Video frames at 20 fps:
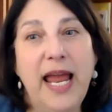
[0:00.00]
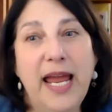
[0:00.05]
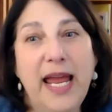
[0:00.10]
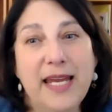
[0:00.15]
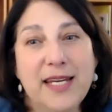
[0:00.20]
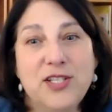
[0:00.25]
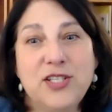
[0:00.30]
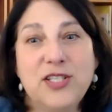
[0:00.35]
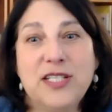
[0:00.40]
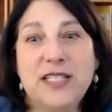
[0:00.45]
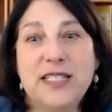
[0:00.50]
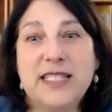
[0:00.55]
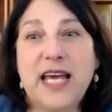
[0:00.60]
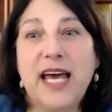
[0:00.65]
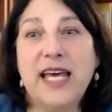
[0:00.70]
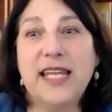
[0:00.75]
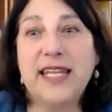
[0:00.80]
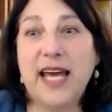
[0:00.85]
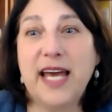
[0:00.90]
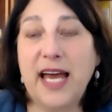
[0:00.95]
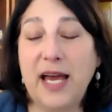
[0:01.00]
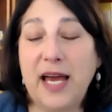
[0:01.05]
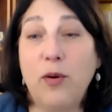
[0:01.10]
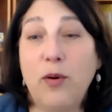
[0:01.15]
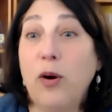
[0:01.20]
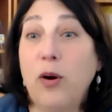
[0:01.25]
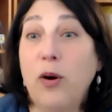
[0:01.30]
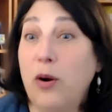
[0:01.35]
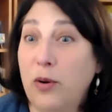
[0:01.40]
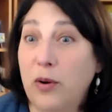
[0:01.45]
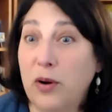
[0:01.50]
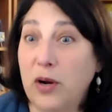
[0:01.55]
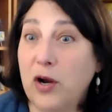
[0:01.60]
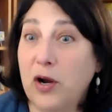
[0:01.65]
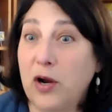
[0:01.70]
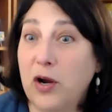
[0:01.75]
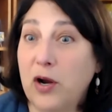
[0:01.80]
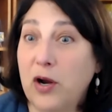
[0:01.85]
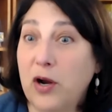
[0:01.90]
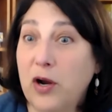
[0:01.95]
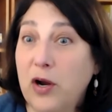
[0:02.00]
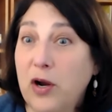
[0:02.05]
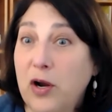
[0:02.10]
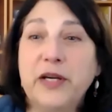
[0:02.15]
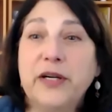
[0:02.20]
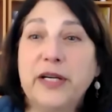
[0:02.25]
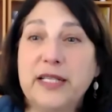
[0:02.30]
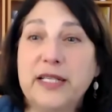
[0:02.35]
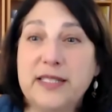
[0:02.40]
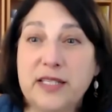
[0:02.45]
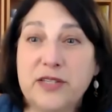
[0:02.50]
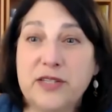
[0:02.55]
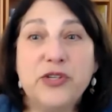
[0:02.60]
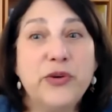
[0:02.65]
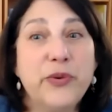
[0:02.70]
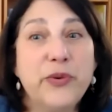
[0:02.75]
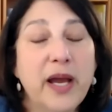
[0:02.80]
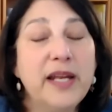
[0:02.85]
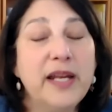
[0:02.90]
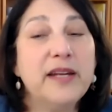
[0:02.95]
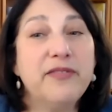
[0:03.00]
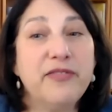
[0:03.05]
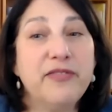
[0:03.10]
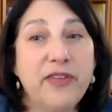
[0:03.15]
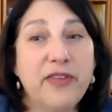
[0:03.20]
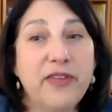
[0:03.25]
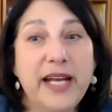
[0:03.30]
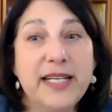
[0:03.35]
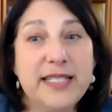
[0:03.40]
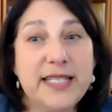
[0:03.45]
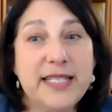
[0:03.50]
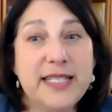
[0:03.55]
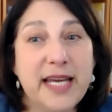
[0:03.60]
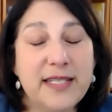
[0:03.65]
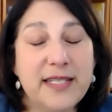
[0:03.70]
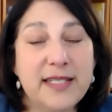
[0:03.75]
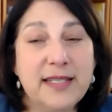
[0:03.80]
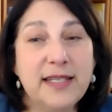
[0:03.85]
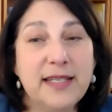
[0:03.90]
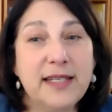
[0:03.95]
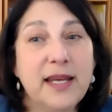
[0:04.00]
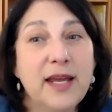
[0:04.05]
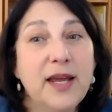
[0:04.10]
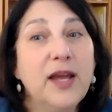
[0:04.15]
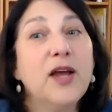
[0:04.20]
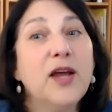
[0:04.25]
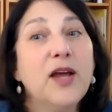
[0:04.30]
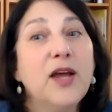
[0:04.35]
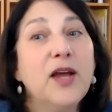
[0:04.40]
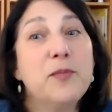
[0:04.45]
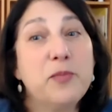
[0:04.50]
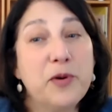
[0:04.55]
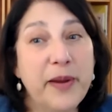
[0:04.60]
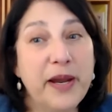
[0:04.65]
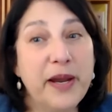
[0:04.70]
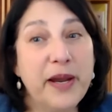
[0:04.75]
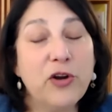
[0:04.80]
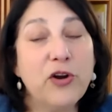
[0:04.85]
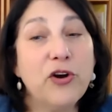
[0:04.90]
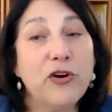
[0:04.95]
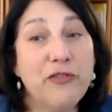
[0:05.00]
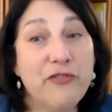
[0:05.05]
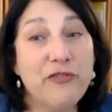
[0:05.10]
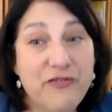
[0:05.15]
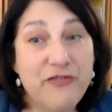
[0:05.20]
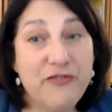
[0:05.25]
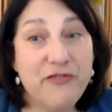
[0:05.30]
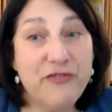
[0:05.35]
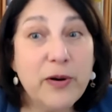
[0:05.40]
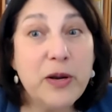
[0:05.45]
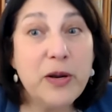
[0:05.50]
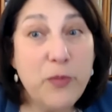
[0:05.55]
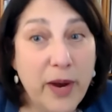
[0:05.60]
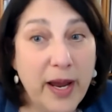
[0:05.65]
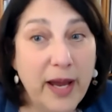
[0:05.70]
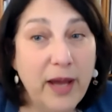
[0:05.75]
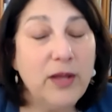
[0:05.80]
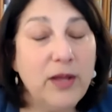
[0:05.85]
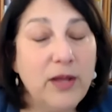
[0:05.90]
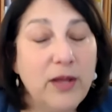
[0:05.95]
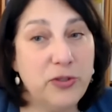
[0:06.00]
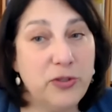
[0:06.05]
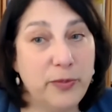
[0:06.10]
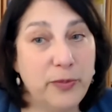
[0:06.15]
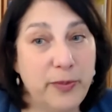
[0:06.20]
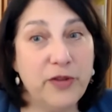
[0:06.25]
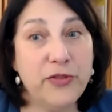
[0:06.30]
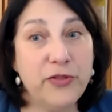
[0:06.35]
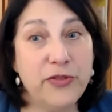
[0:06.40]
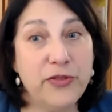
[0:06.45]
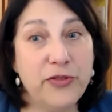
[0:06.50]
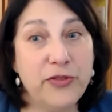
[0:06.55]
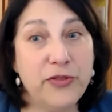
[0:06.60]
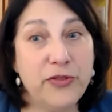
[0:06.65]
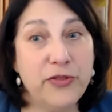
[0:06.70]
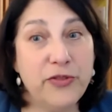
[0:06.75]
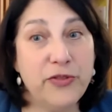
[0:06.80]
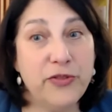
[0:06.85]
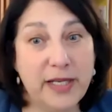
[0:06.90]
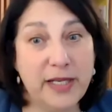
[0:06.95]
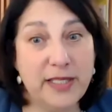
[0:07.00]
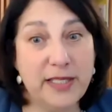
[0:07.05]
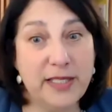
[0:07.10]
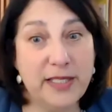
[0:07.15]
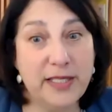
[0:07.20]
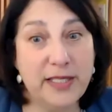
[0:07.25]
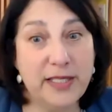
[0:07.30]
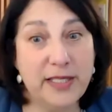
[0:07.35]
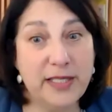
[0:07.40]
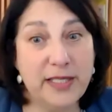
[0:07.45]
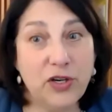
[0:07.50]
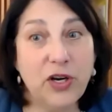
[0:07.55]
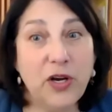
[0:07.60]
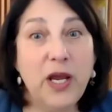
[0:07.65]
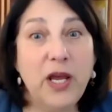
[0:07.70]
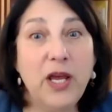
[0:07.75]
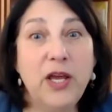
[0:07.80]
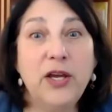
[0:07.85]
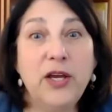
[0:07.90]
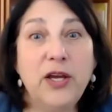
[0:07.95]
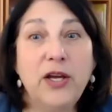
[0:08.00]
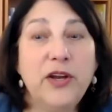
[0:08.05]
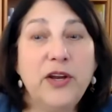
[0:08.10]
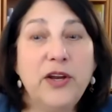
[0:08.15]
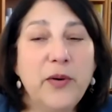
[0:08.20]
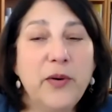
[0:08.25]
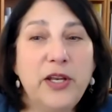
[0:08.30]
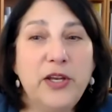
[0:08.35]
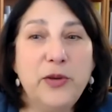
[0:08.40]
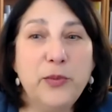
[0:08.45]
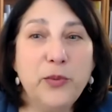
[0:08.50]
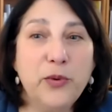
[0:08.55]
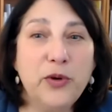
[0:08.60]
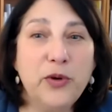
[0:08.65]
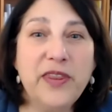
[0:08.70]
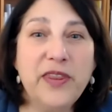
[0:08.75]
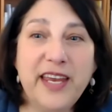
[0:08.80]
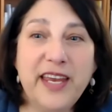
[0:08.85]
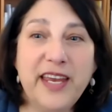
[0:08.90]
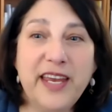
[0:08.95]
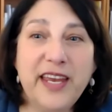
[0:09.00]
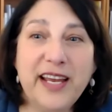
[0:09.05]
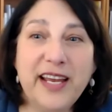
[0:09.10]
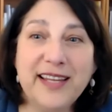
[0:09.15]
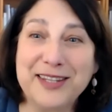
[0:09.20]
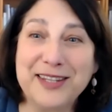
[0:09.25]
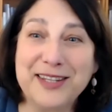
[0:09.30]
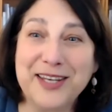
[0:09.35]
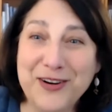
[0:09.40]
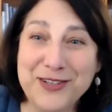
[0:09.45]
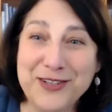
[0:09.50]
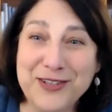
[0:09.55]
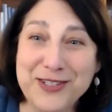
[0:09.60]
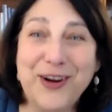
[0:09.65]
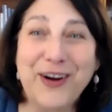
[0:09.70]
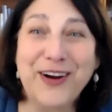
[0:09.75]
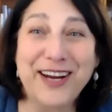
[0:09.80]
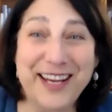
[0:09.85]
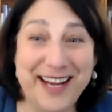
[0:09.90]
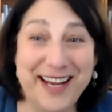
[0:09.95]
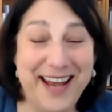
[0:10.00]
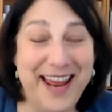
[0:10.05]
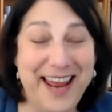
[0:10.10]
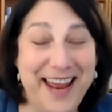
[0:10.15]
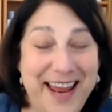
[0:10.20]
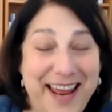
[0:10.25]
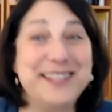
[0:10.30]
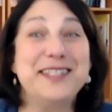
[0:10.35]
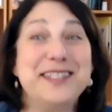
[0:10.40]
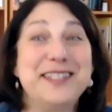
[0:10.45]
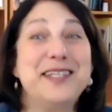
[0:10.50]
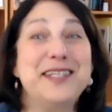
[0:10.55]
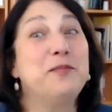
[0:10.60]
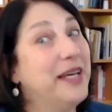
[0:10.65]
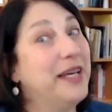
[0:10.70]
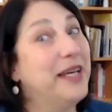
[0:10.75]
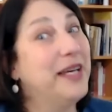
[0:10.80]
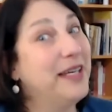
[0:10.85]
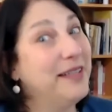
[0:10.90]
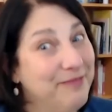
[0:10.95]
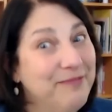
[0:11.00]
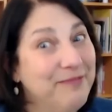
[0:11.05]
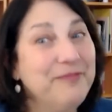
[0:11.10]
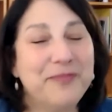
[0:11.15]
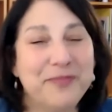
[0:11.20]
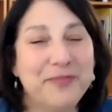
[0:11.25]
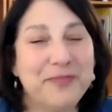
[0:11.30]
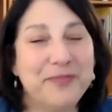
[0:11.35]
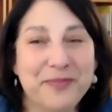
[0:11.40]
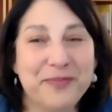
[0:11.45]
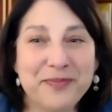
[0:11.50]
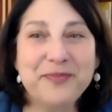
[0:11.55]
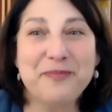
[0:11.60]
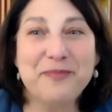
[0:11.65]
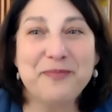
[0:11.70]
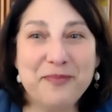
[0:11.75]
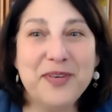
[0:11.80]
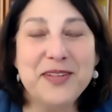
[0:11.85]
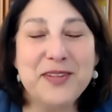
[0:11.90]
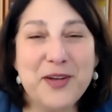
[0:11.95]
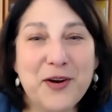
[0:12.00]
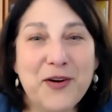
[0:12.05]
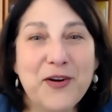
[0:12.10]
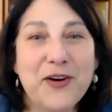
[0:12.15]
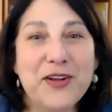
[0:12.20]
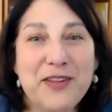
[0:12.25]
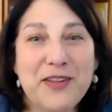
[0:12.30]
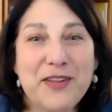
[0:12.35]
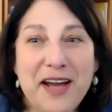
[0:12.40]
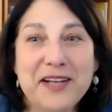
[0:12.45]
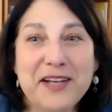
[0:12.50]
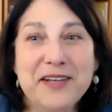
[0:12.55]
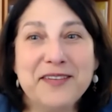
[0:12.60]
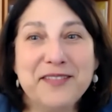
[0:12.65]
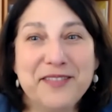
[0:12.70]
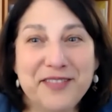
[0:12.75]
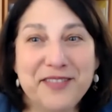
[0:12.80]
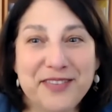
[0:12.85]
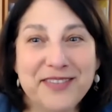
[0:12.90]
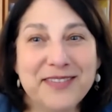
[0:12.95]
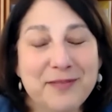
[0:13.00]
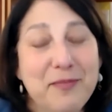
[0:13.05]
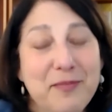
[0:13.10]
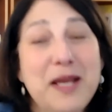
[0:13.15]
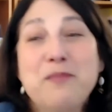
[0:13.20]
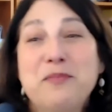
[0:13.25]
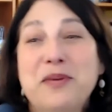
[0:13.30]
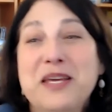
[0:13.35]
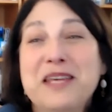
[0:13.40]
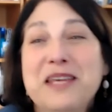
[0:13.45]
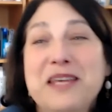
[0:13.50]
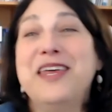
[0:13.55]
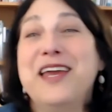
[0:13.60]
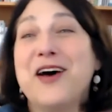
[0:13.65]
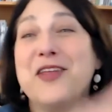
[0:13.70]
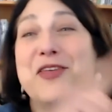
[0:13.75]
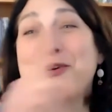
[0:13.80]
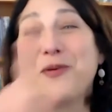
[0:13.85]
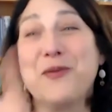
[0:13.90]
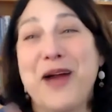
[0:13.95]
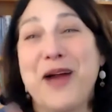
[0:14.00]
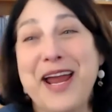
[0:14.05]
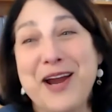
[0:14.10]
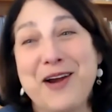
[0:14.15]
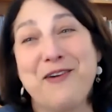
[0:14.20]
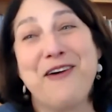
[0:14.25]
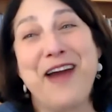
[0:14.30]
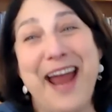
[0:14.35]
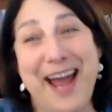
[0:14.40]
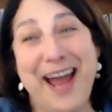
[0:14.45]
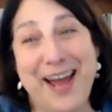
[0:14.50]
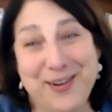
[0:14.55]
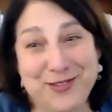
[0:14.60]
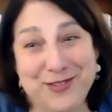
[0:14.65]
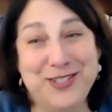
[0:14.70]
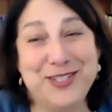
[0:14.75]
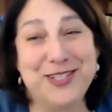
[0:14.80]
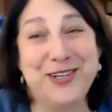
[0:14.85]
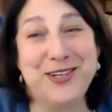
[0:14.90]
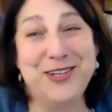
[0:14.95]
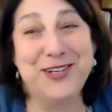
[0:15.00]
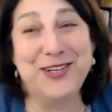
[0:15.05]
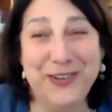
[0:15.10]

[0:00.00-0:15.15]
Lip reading: And she said that, her experience as a United flight attendant prepared her very well to be a third grade teacher. And you wouldn't think that those are connected, but there are a lot of, might be the other way around too.